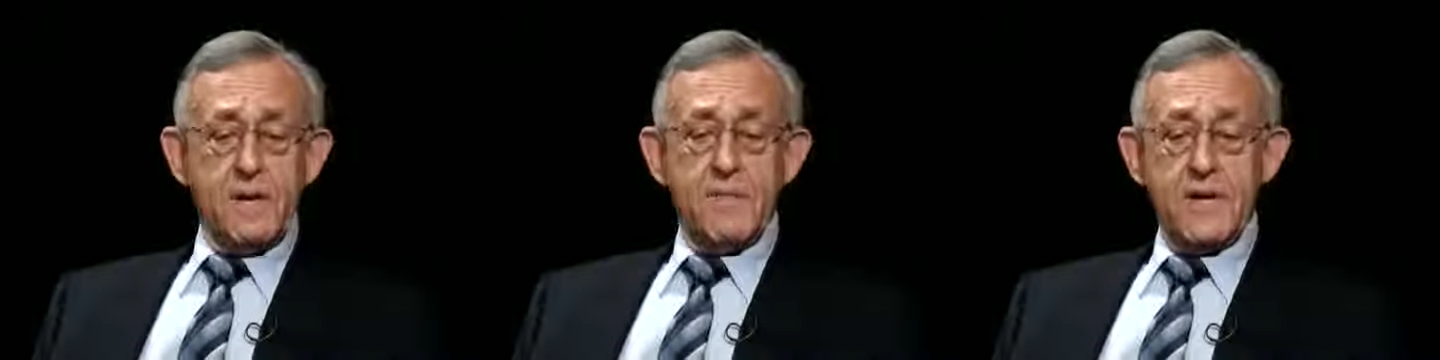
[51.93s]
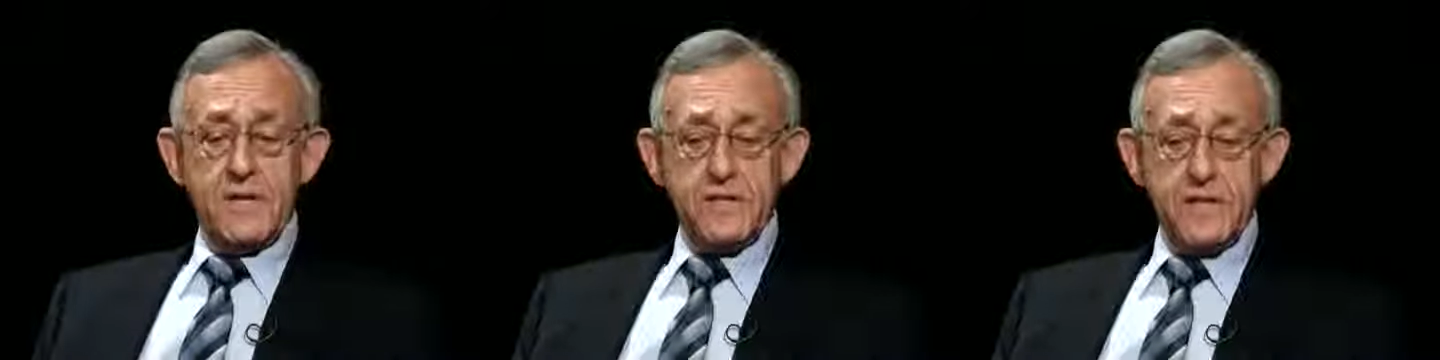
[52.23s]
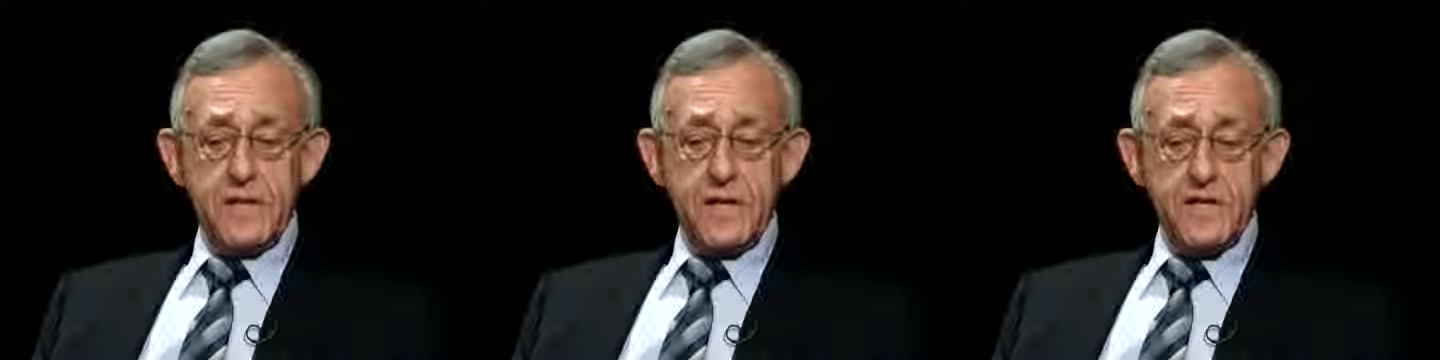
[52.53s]
But
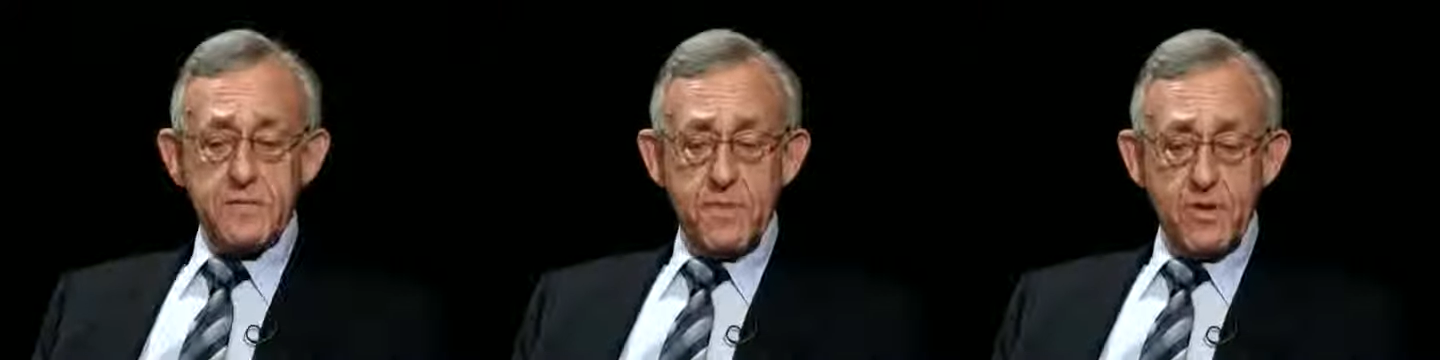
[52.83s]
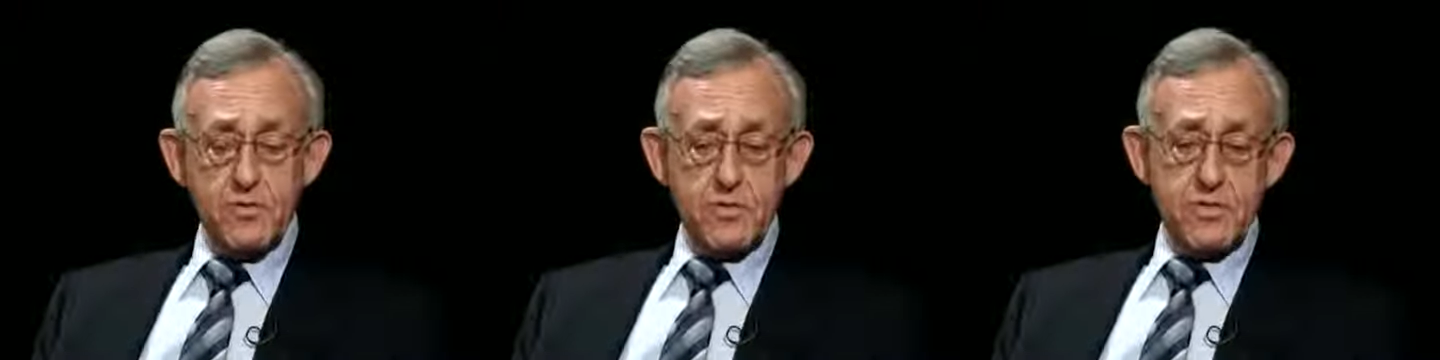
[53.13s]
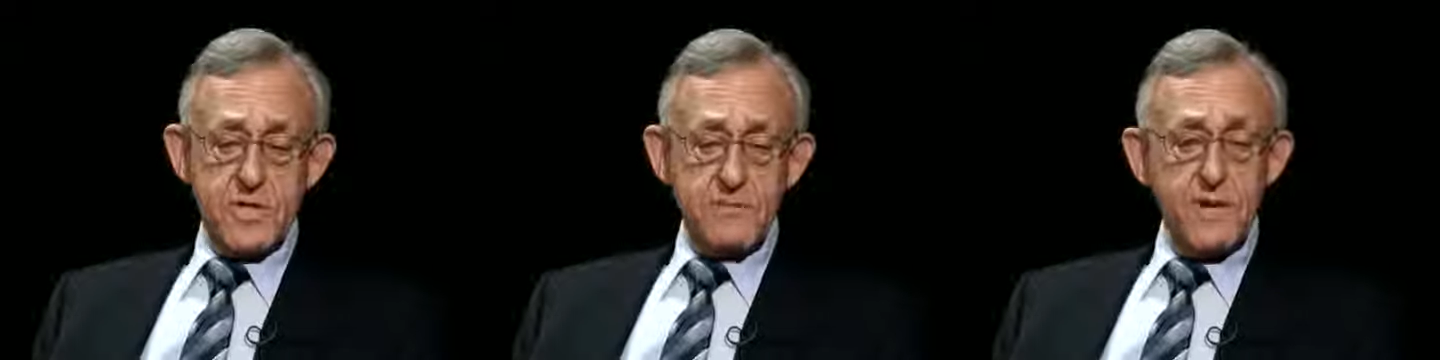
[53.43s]
until they're exposed to
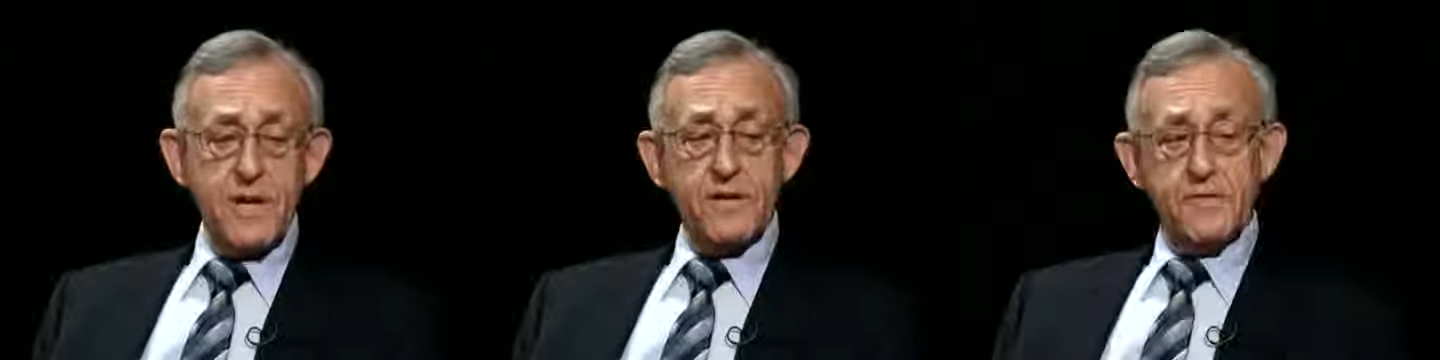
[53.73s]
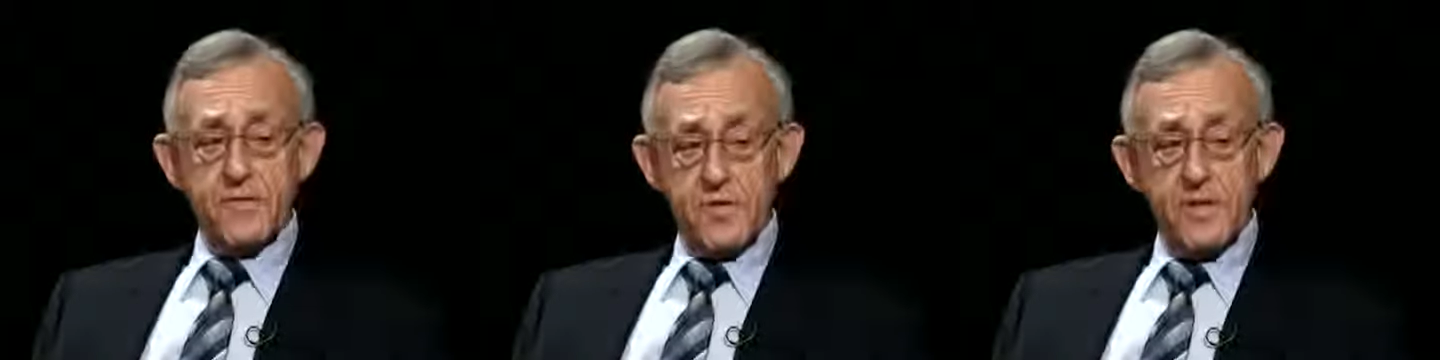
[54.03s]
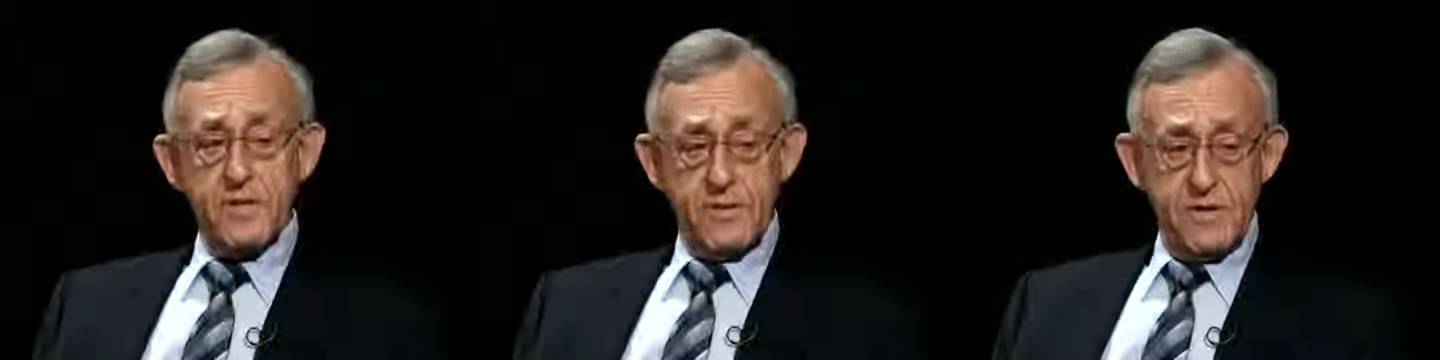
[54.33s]
some kind of
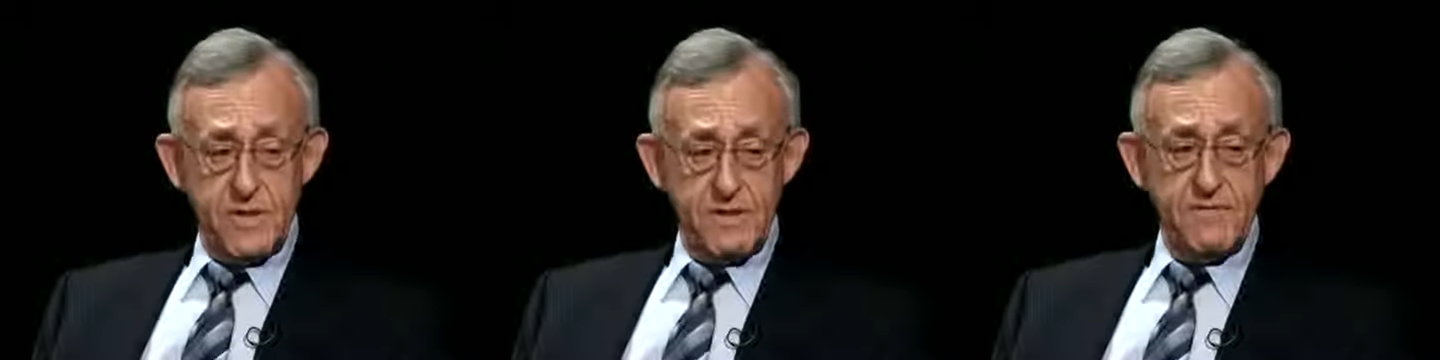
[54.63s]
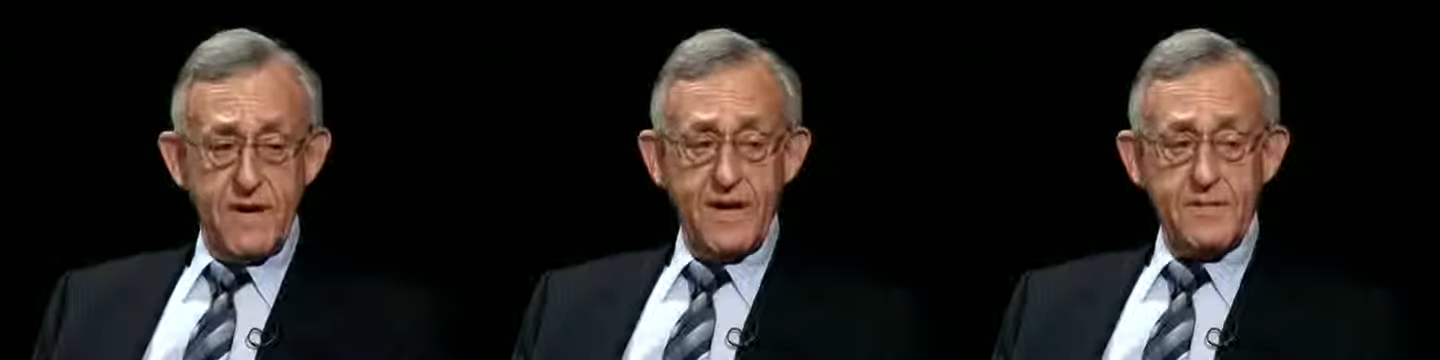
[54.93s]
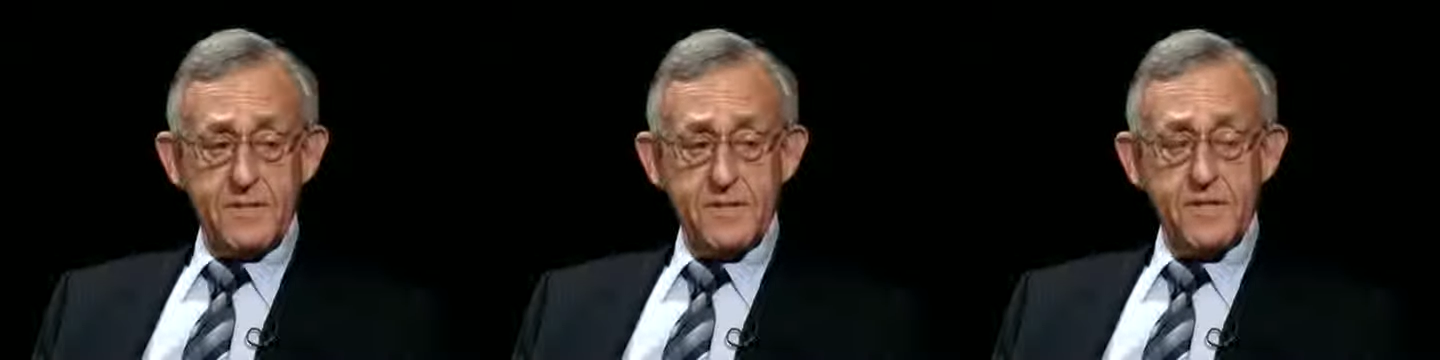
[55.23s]
trigger in the
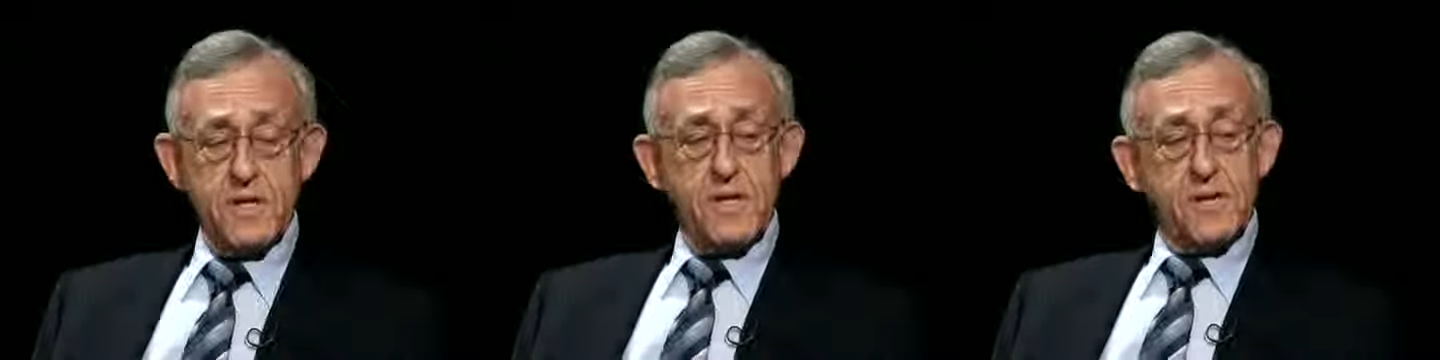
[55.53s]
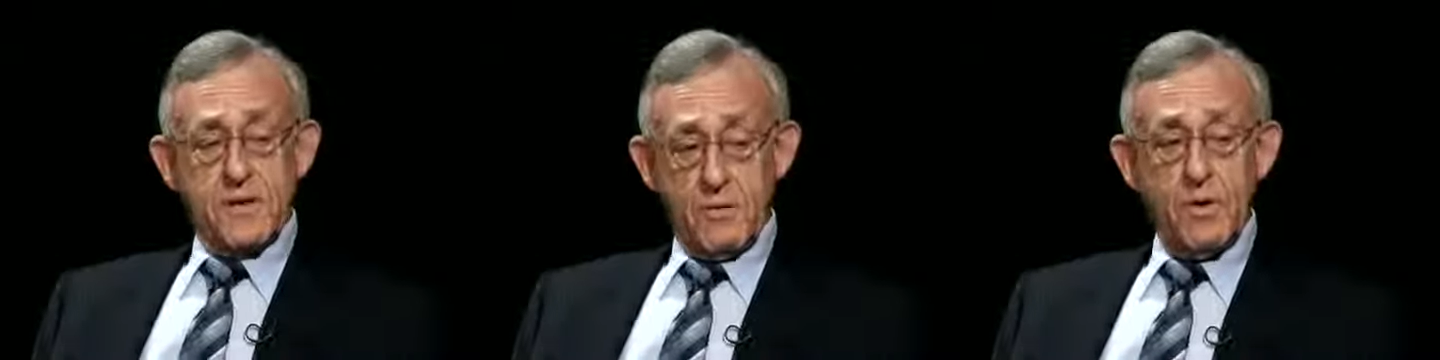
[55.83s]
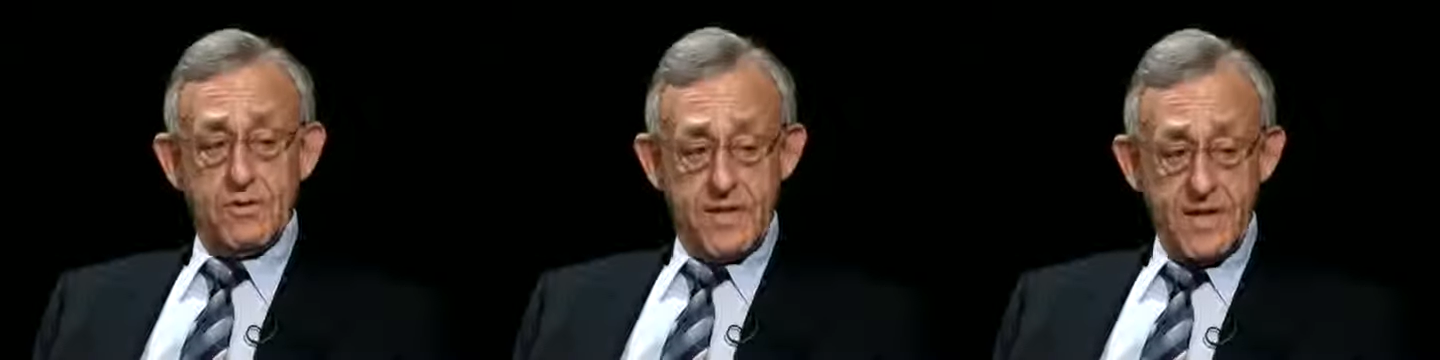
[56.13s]
environment, they
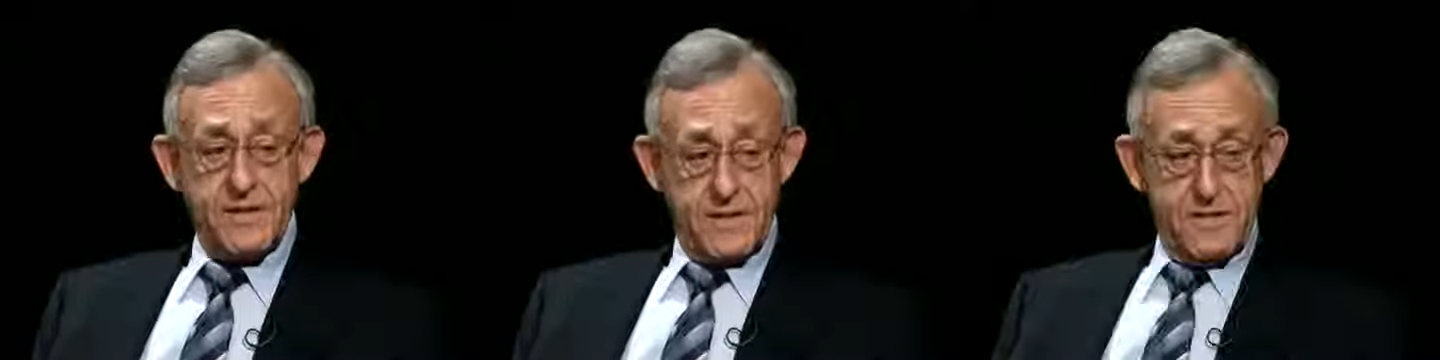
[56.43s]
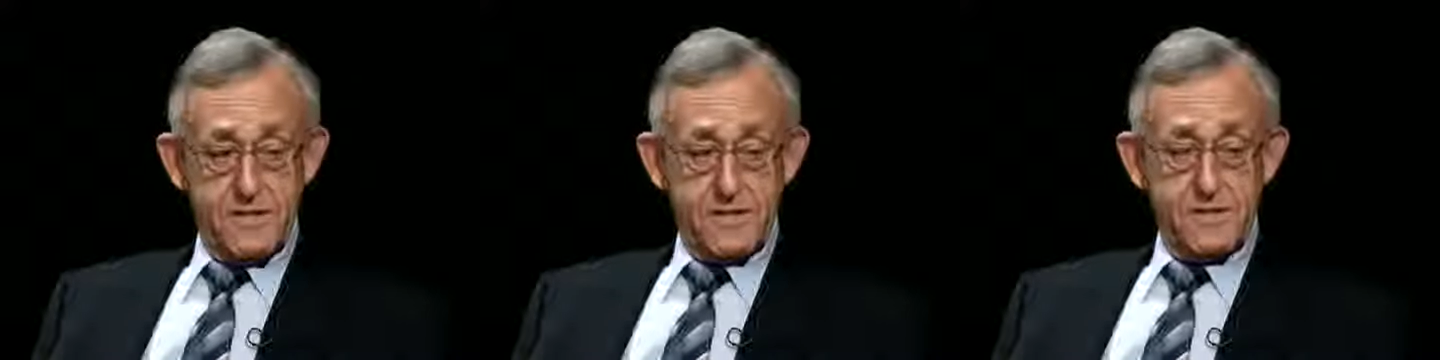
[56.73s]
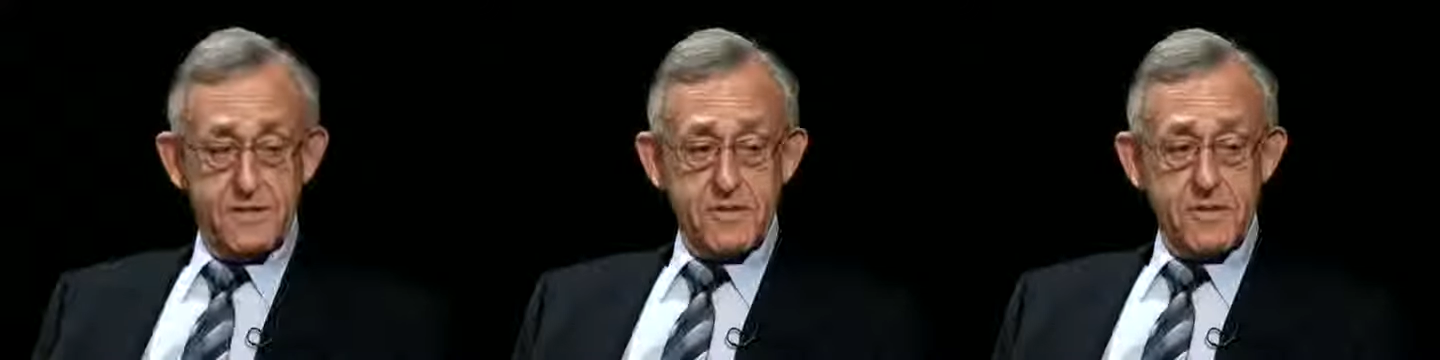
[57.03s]
won't get the
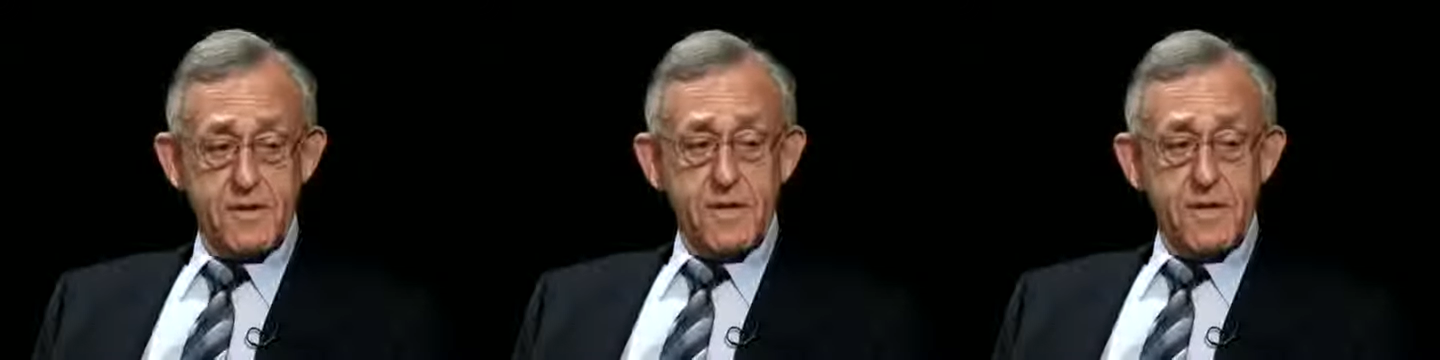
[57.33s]
disease.